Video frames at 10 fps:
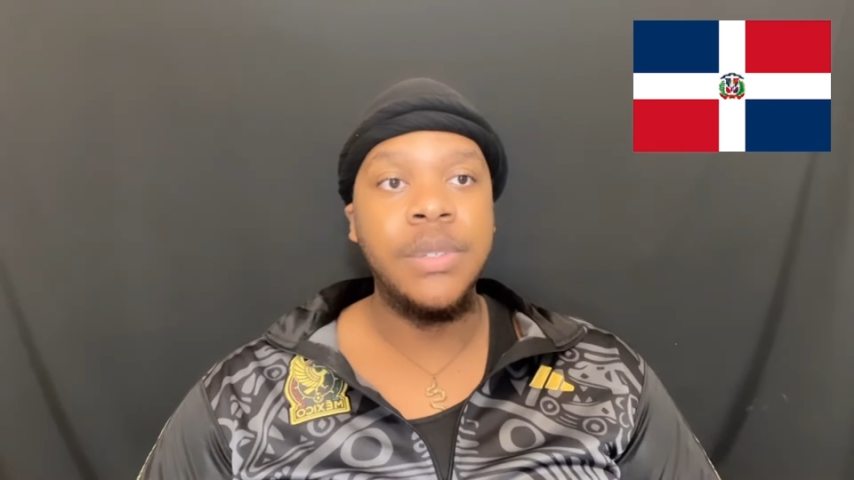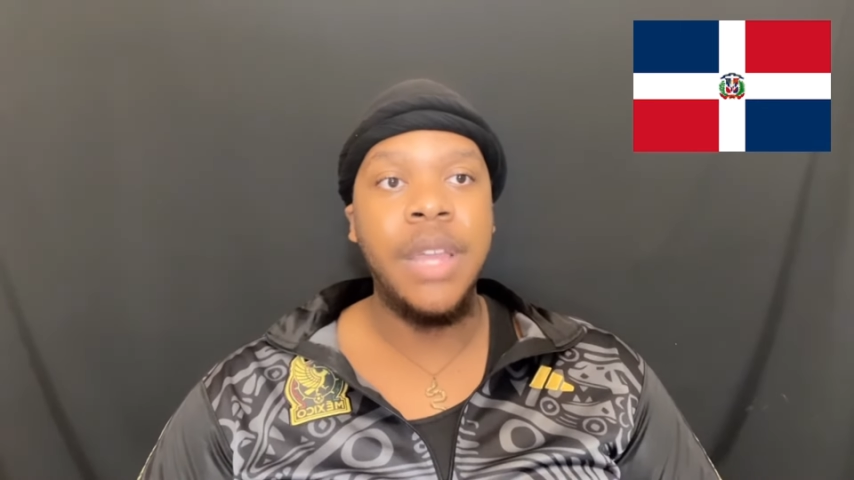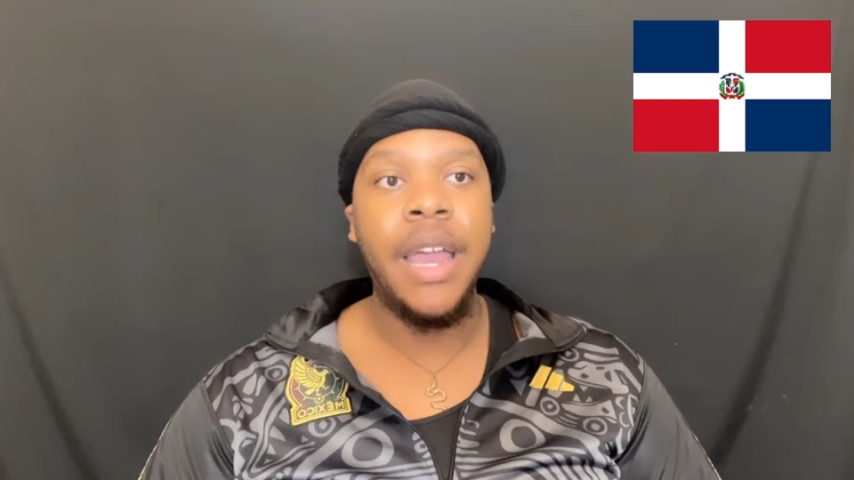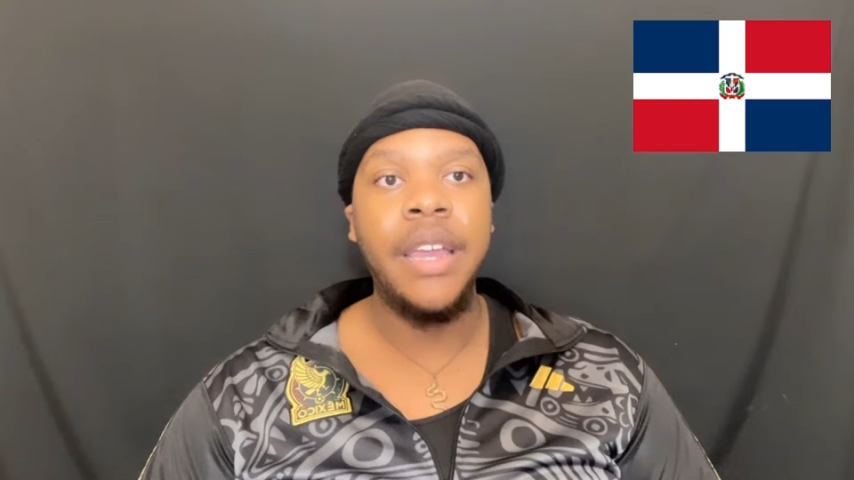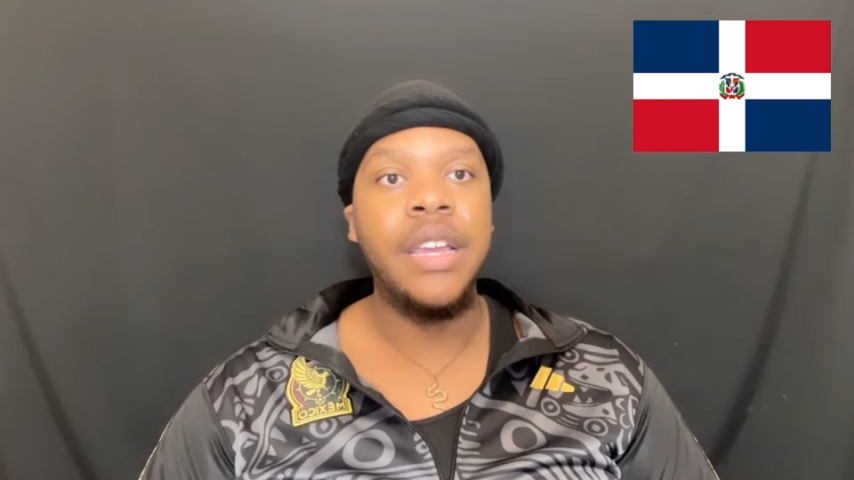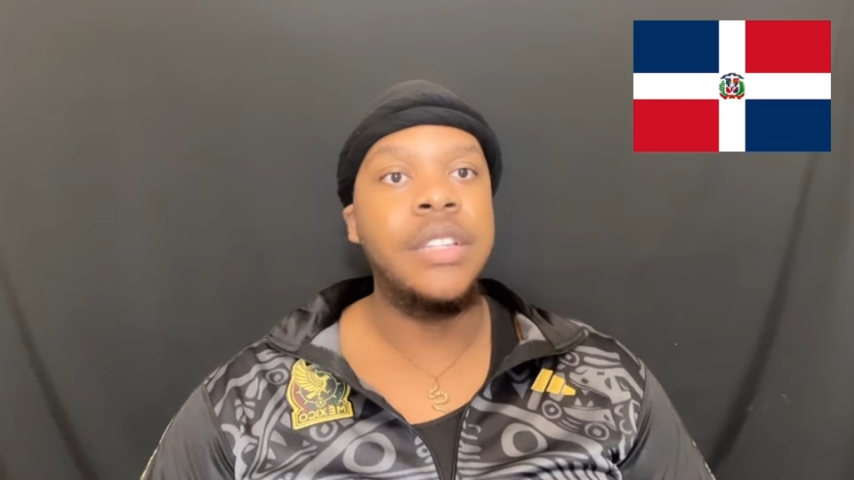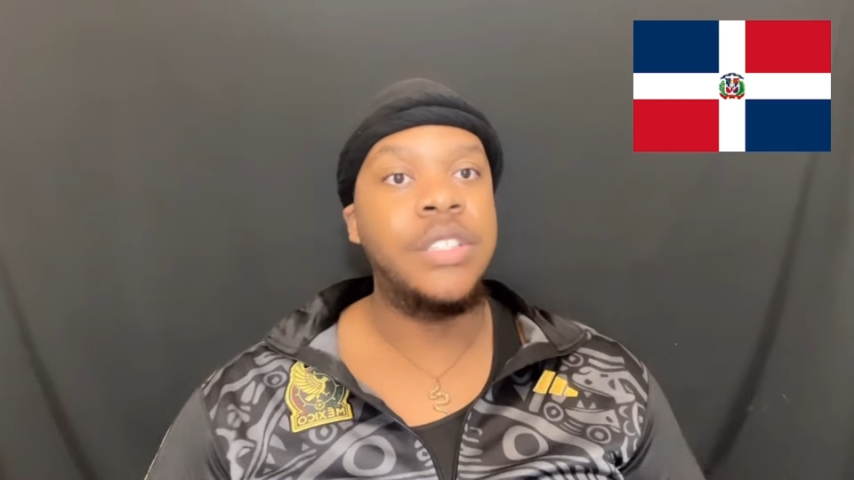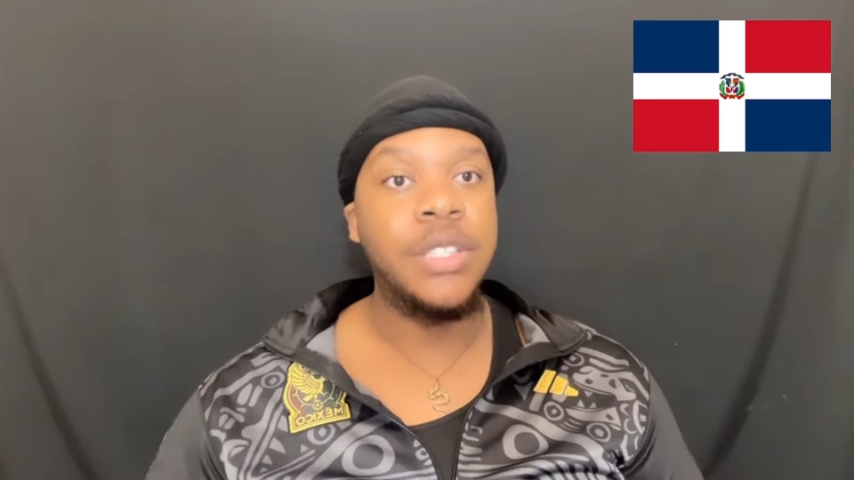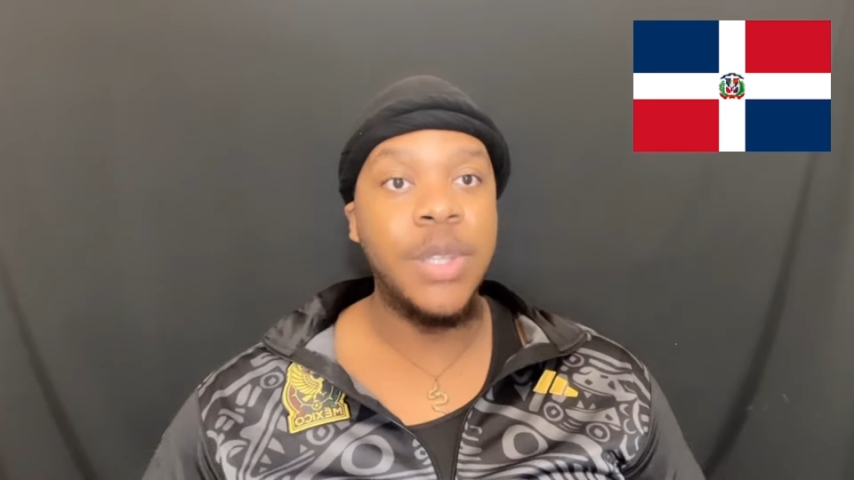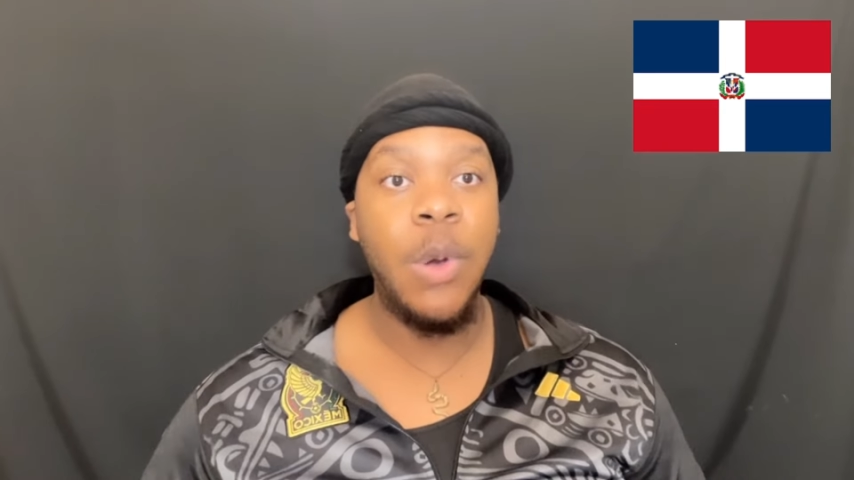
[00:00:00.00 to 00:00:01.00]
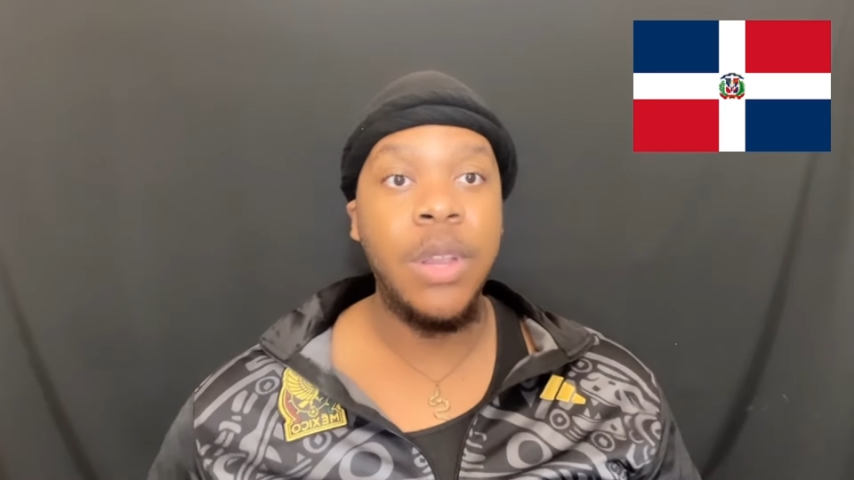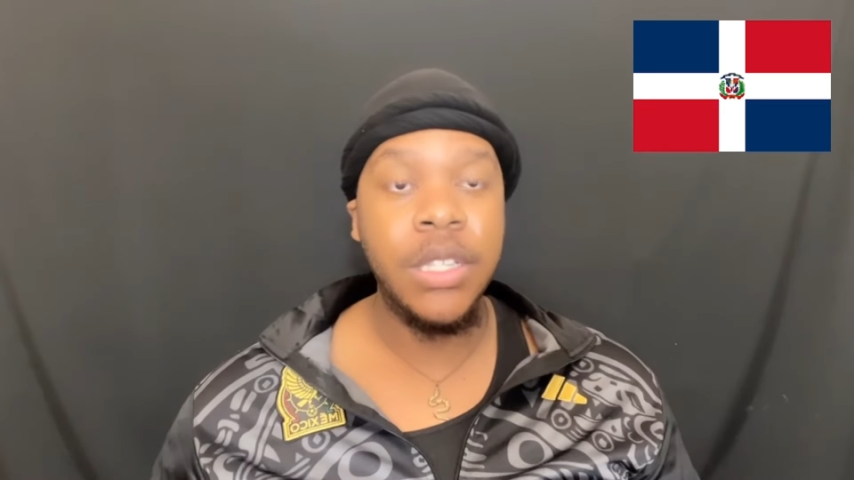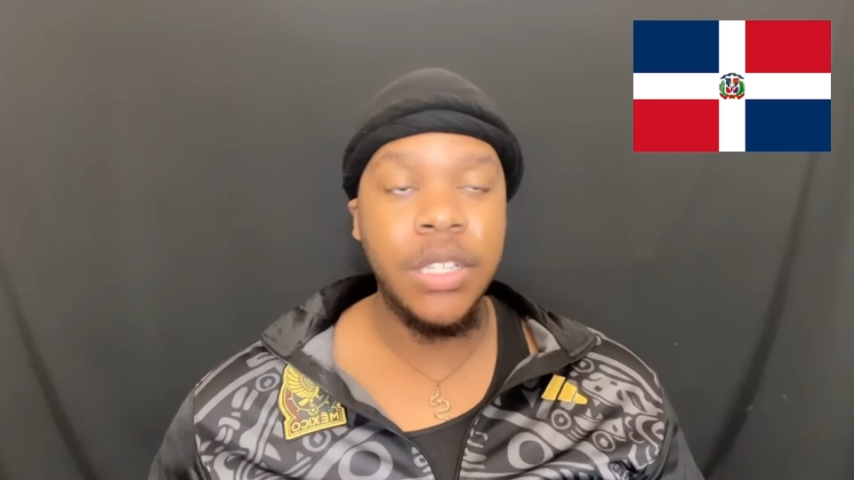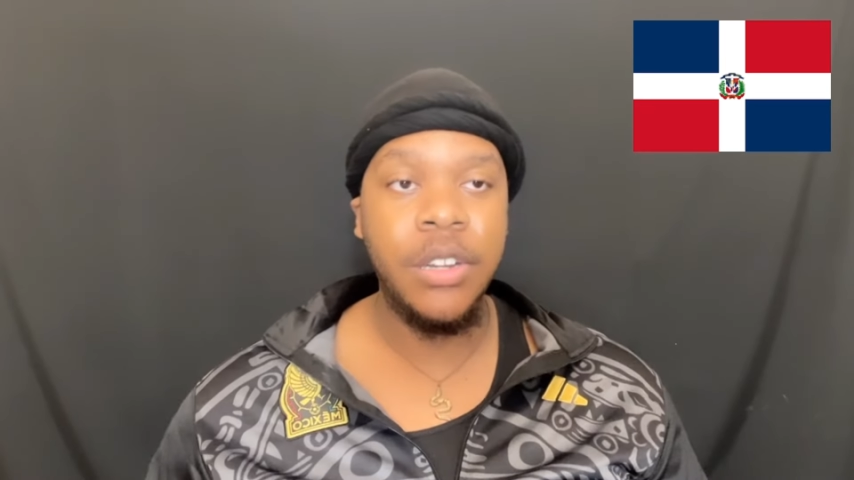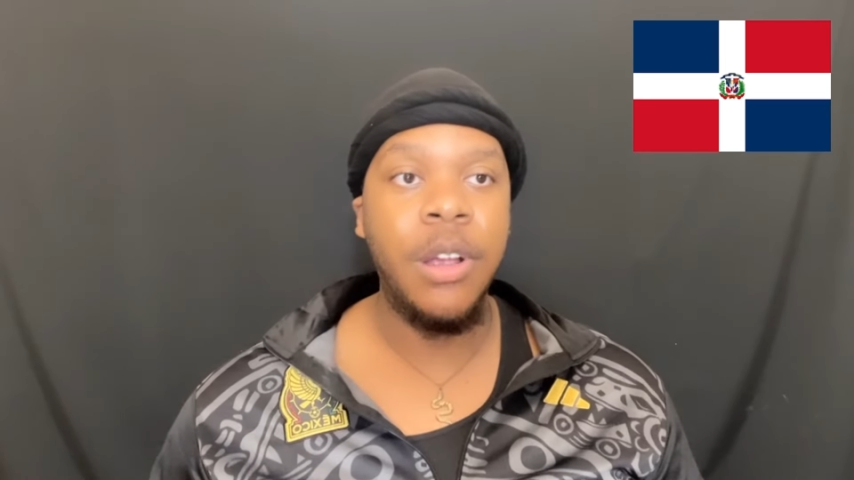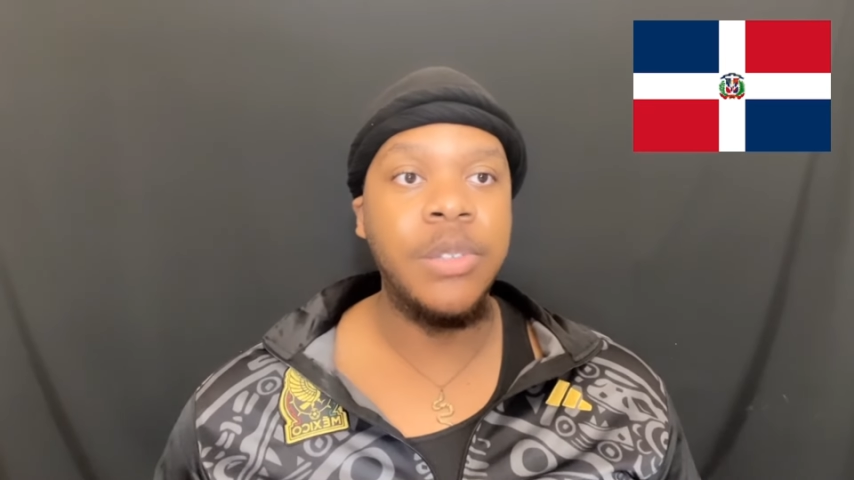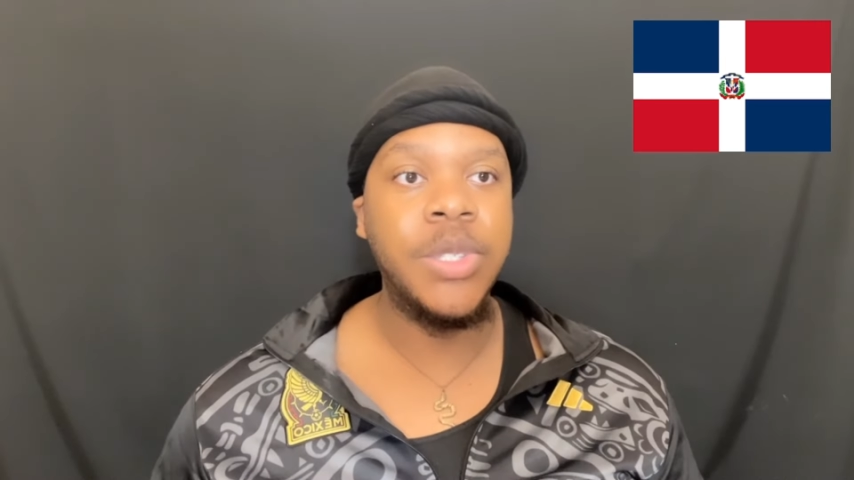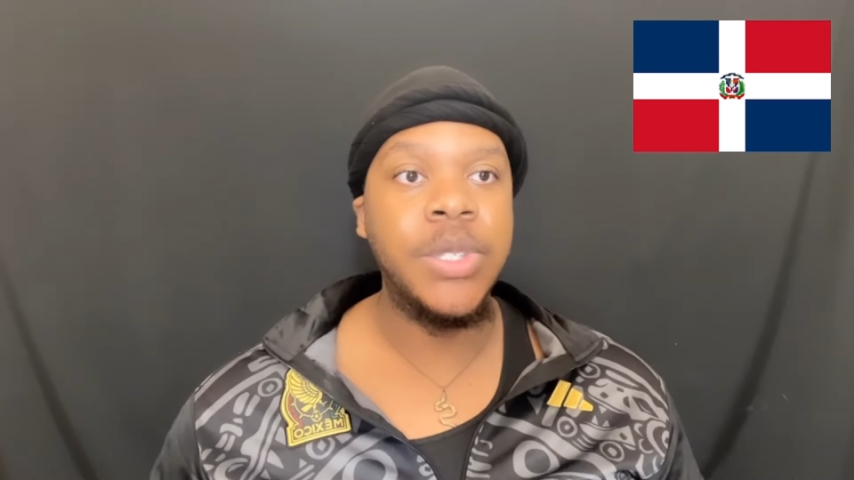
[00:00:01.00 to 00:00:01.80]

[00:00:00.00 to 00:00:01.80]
Like just going into the grocery